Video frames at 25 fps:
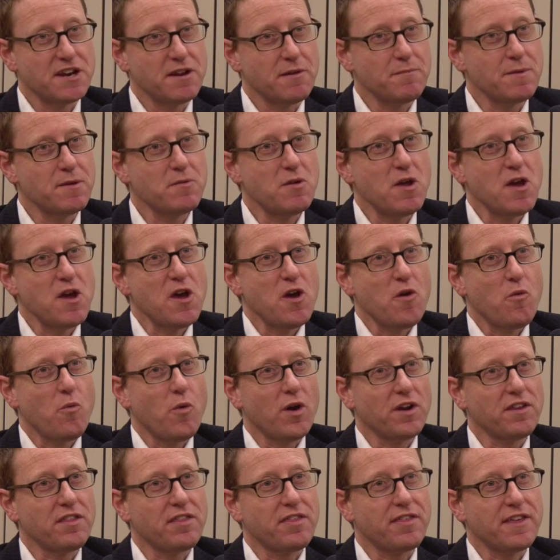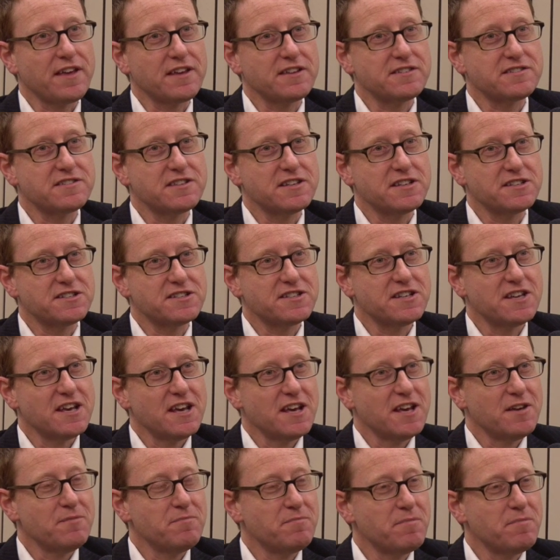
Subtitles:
I mean, one of the things that